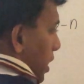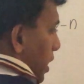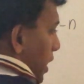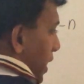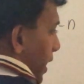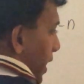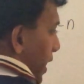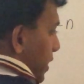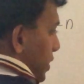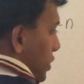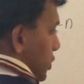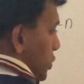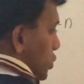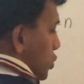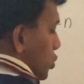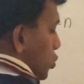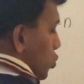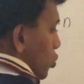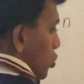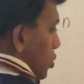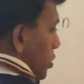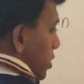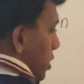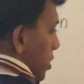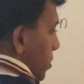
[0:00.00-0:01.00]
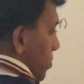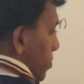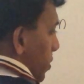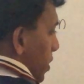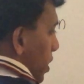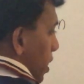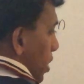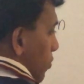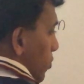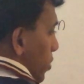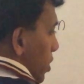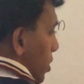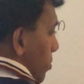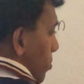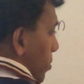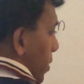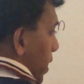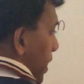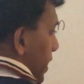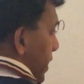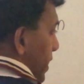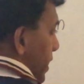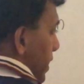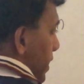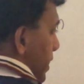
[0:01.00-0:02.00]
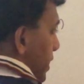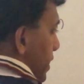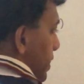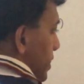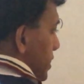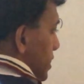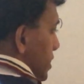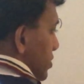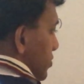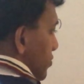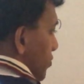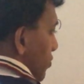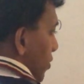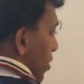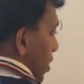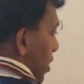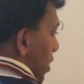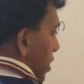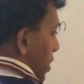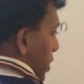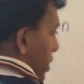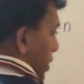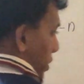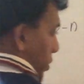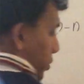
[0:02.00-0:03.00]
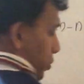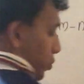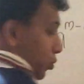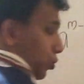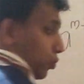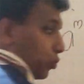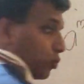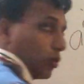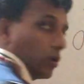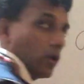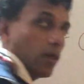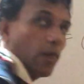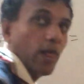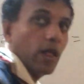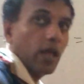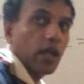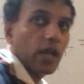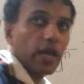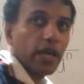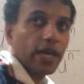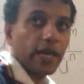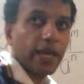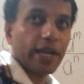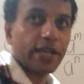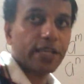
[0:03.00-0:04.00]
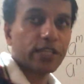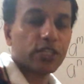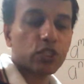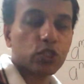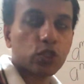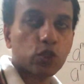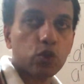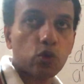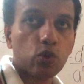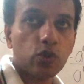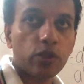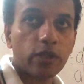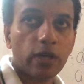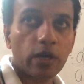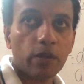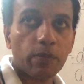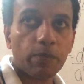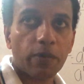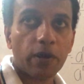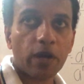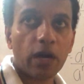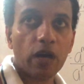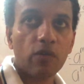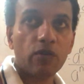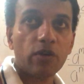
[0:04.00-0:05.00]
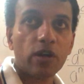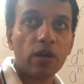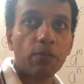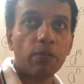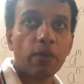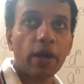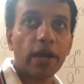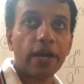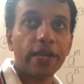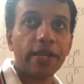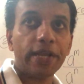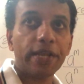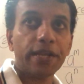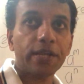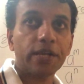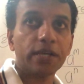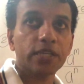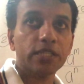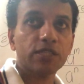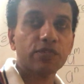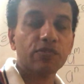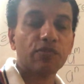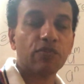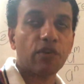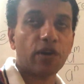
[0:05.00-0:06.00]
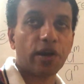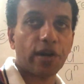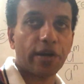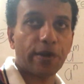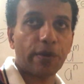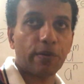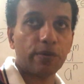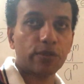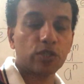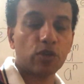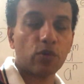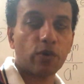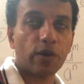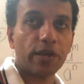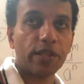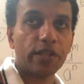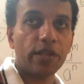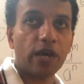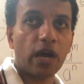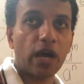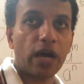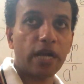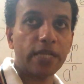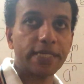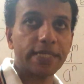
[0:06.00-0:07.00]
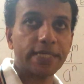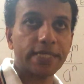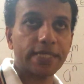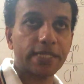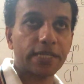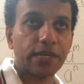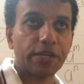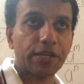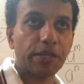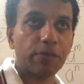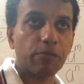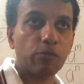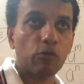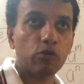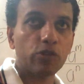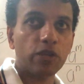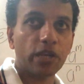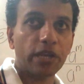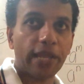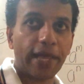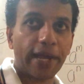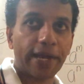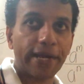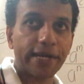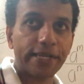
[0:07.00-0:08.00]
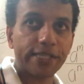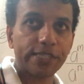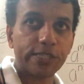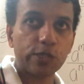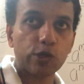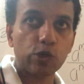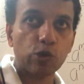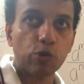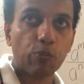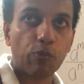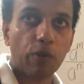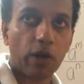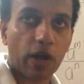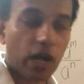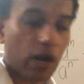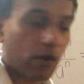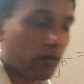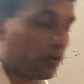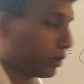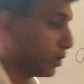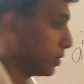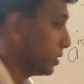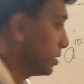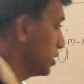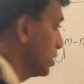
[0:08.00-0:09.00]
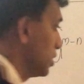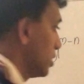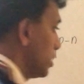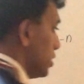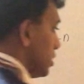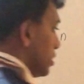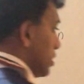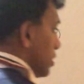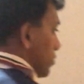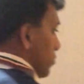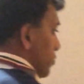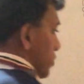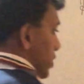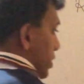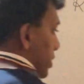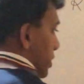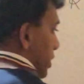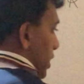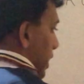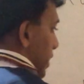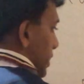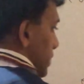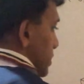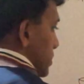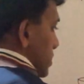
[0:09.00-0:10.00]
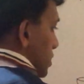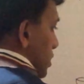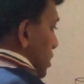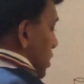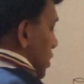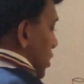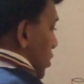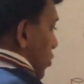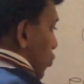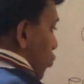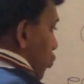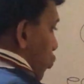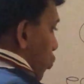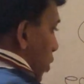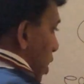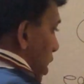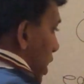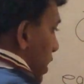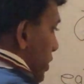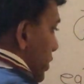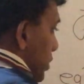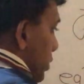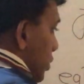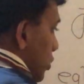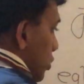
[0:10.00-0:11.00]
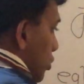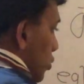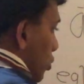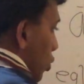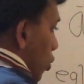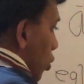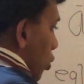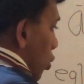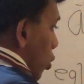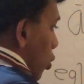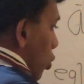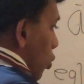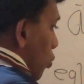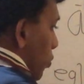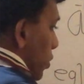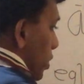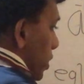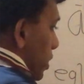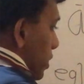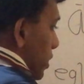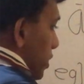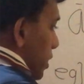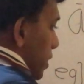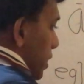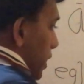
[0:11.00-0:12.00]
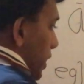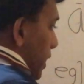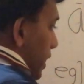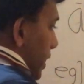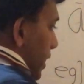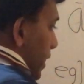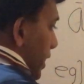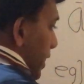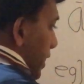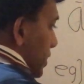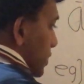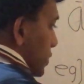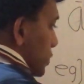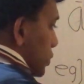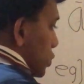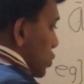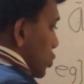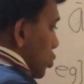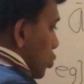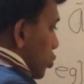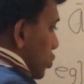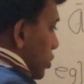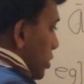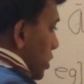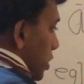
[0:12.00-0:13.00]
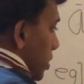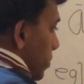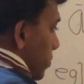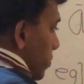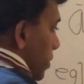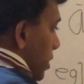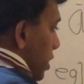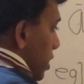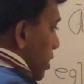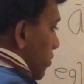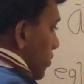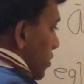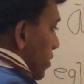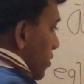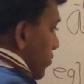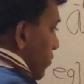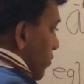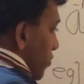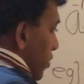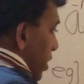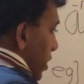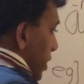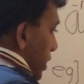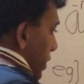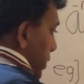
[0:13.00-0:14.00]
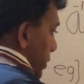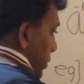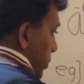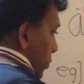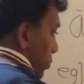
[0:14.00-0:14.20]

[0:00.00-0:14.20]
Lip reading: X to the power minus 5. X to the power minus 5. So what is the answer? Remove the negative power. What is that? 1 over x to the power 5.